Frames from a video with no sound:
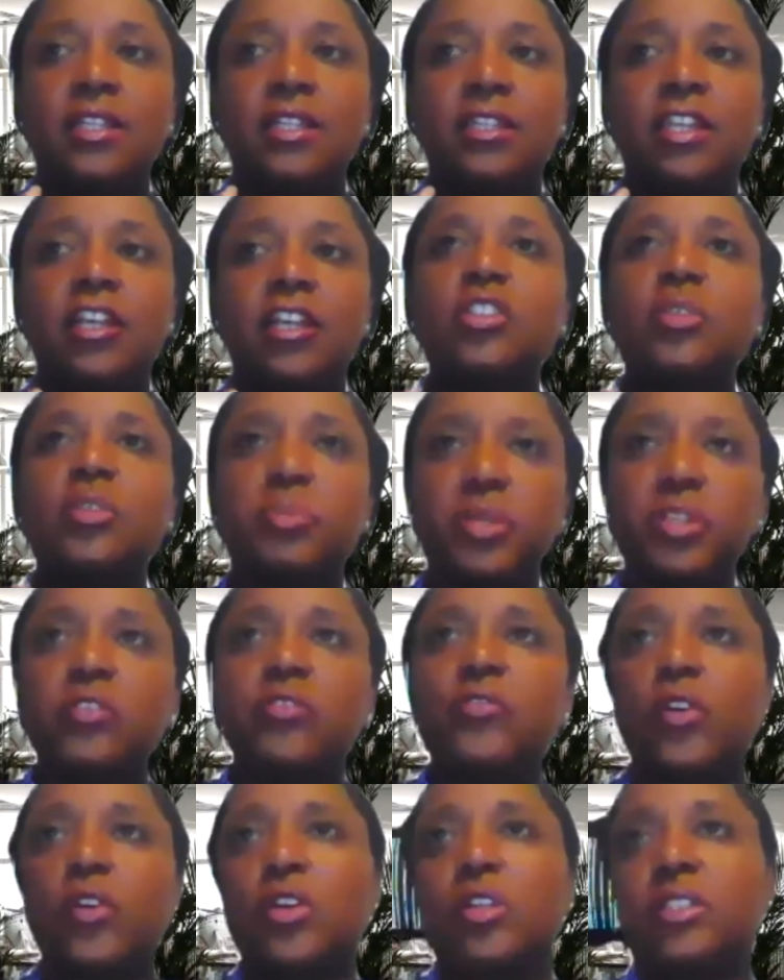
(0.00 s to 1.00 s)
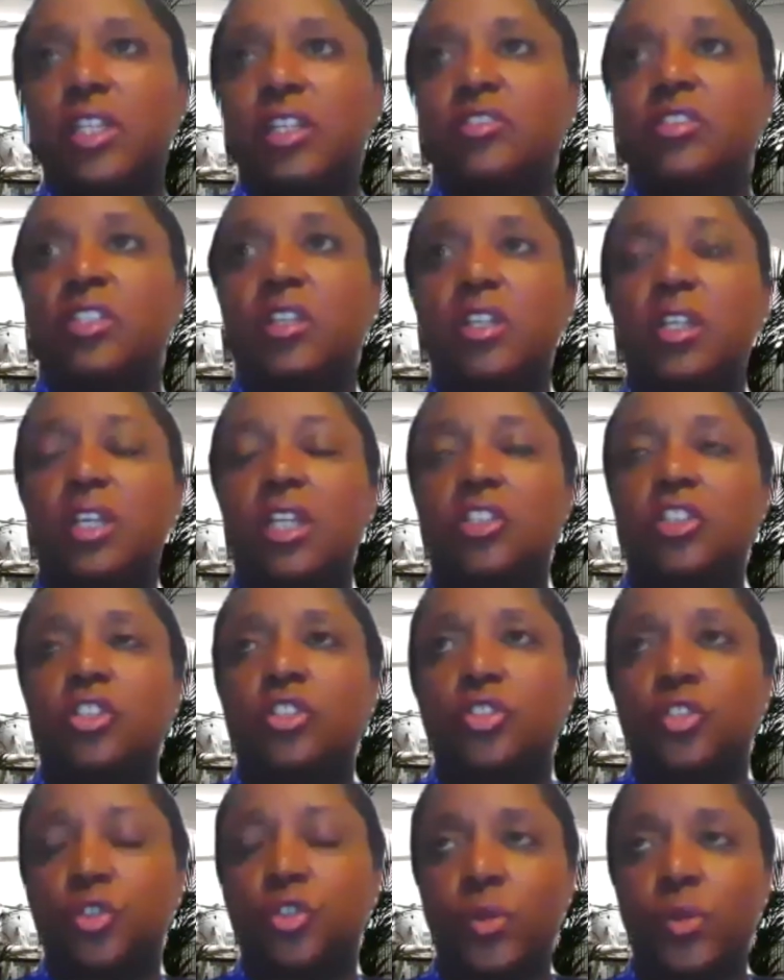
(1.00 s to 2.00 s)
there's an
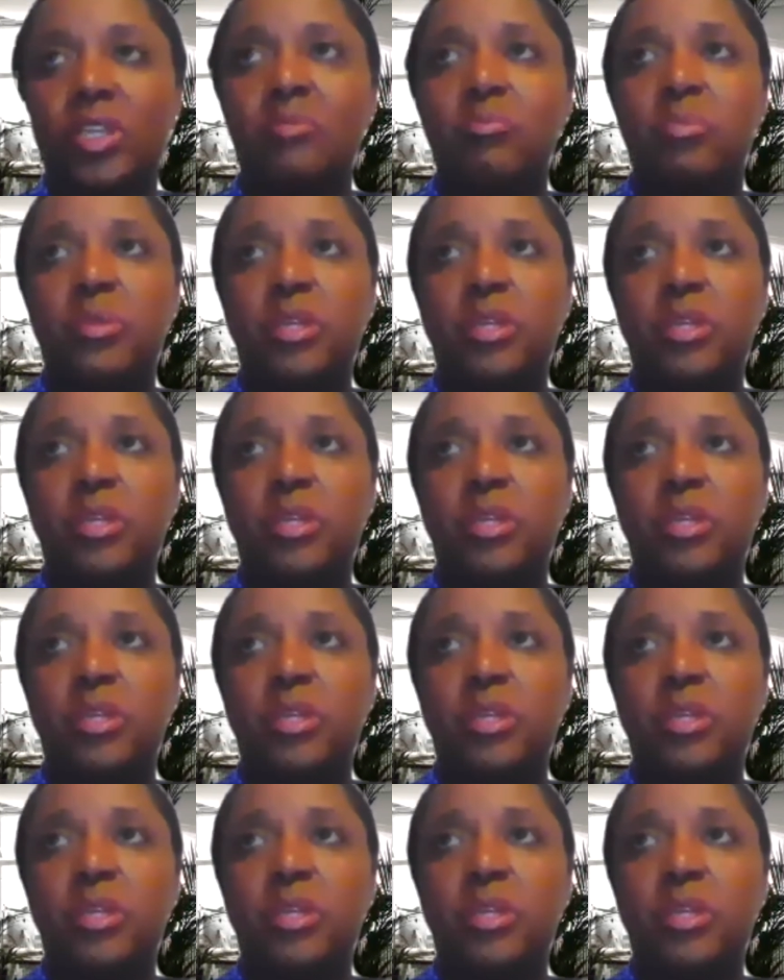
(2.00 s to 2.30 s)
extreme